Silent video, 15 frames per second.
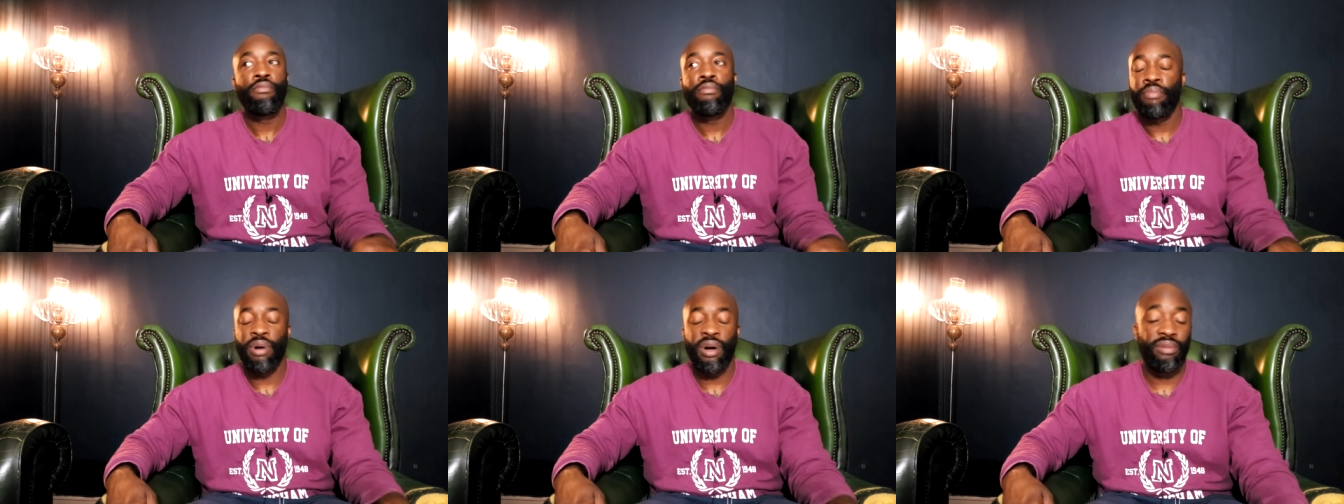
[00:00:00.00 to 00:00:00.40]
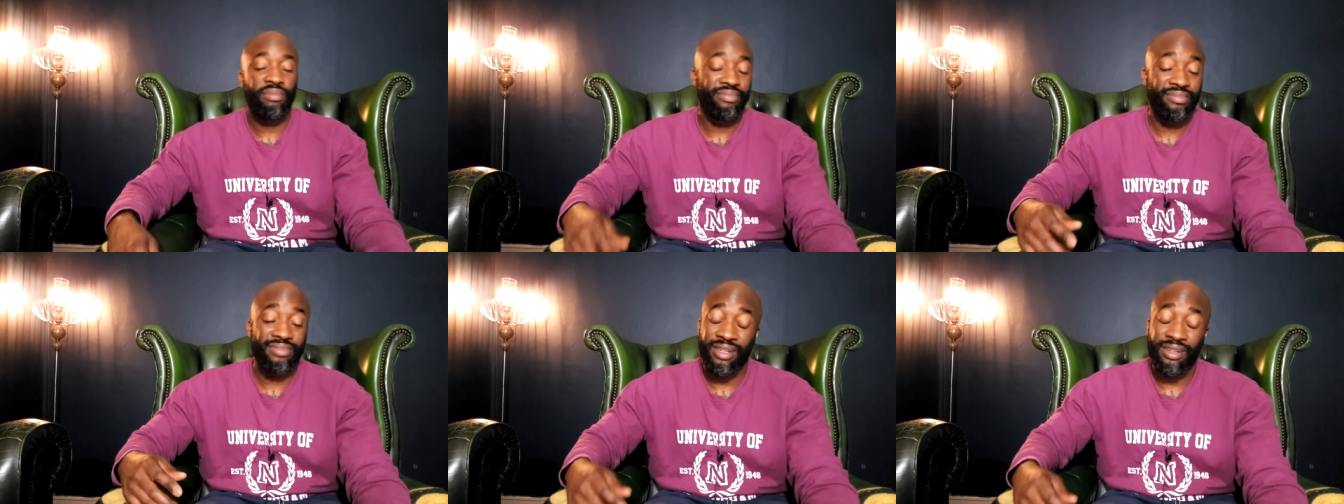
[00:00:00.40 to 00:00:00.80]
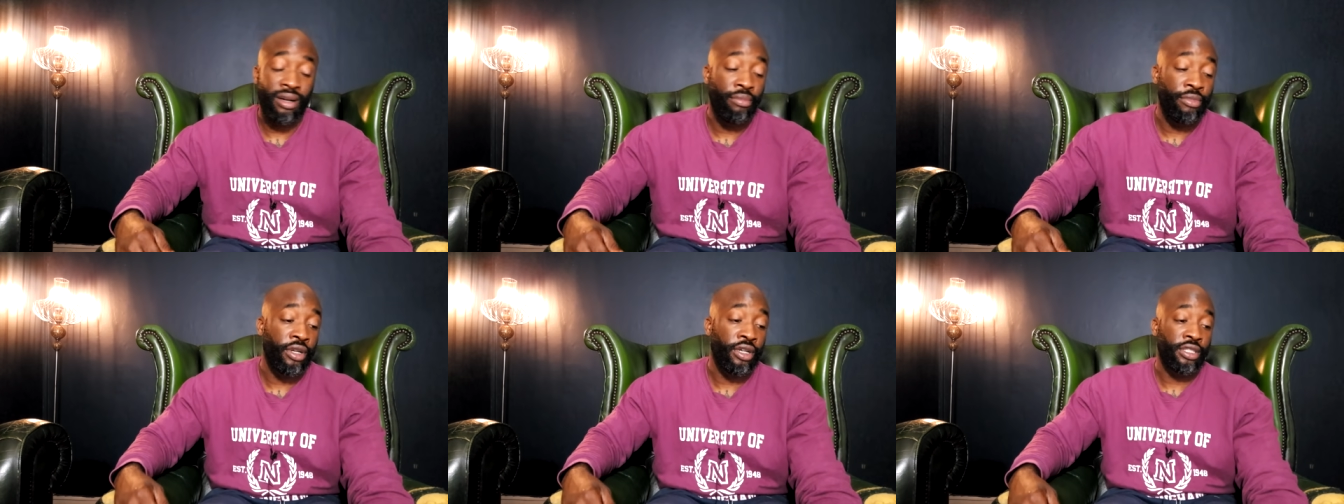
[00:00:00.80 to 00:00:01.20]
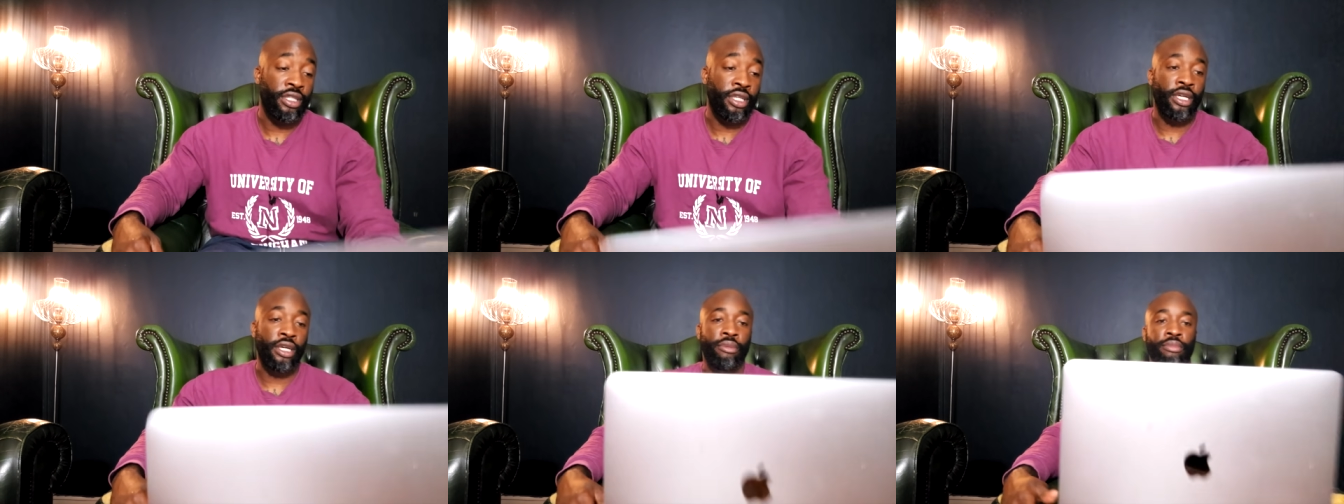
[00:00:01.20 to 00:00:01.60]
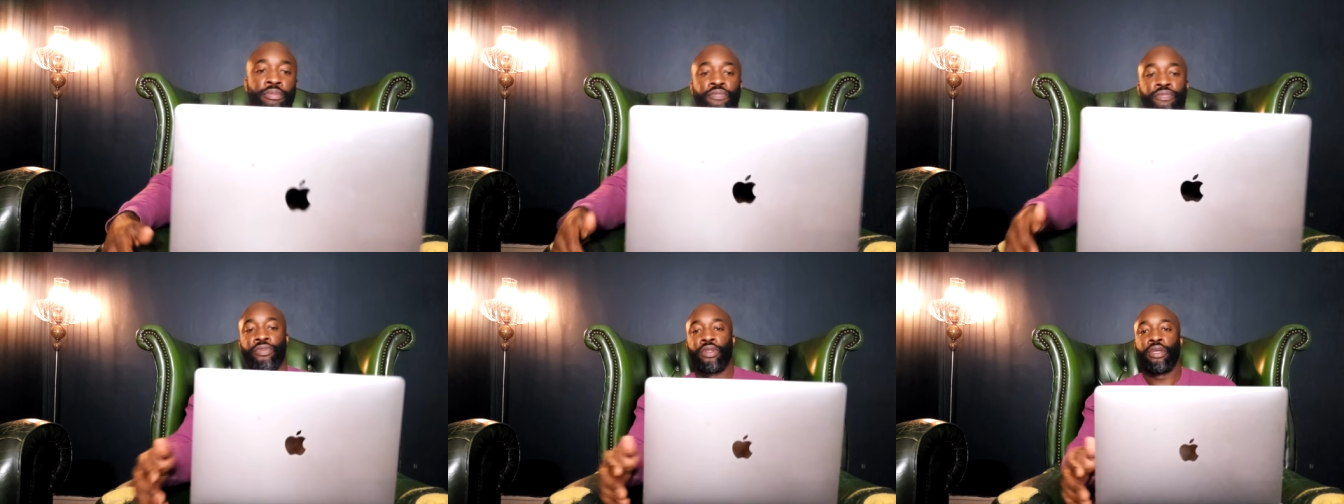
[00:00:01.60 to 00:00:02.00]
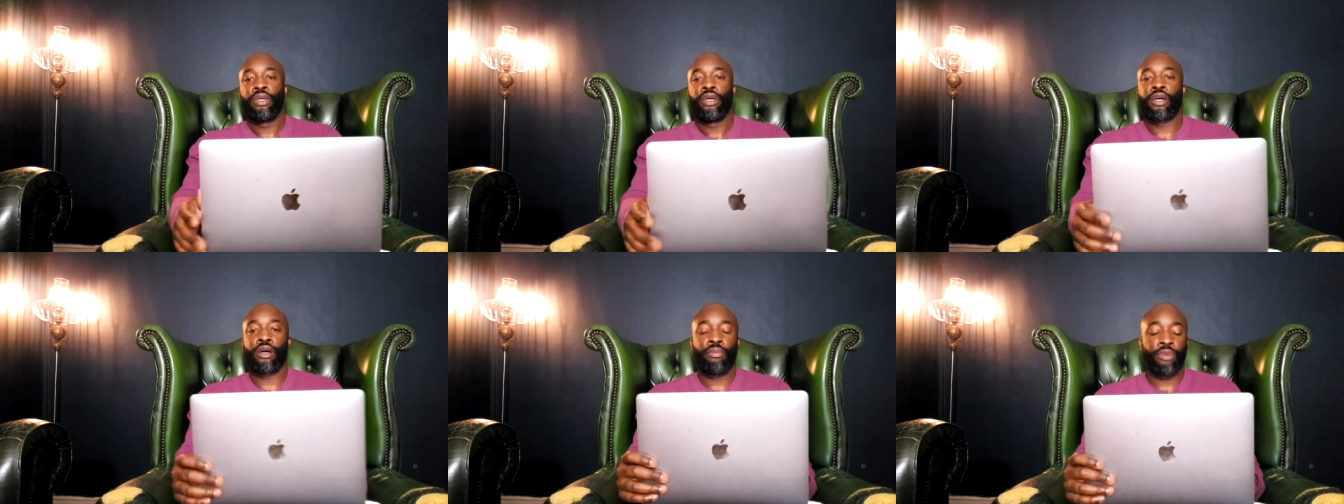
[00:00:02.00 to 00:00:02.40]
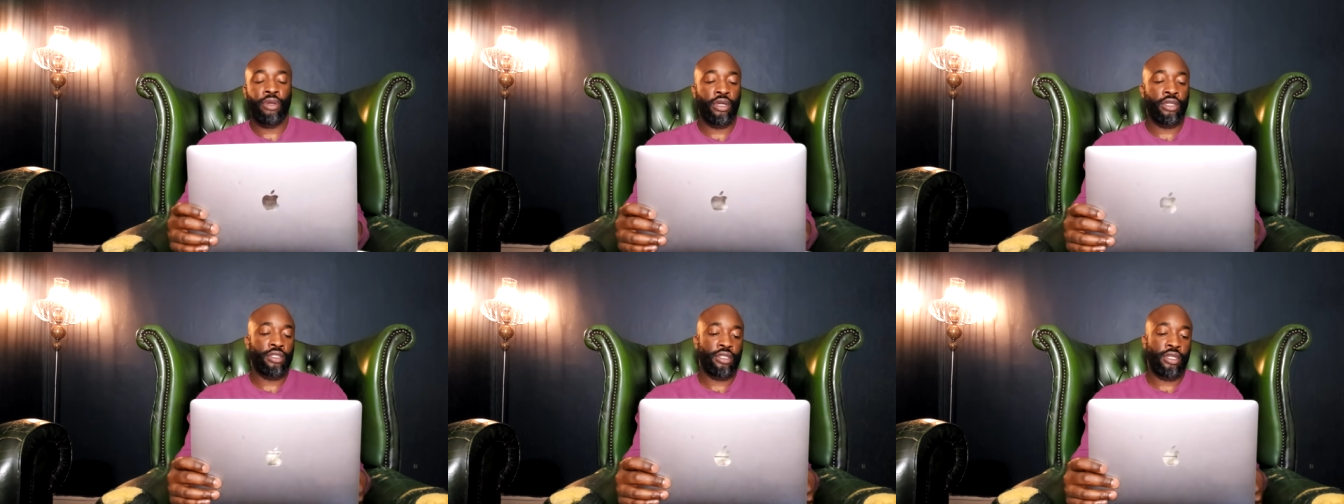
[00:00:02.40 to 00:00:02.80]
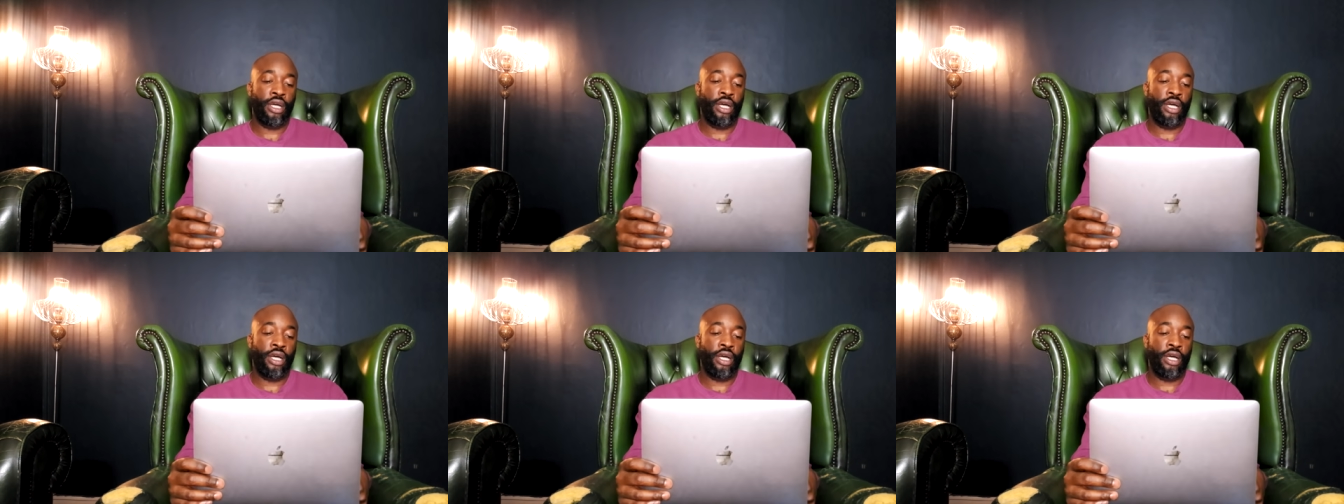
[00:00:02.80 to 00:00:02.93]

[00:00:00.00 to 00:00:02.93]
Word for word: But I can't be asked to get up. I can't be asked.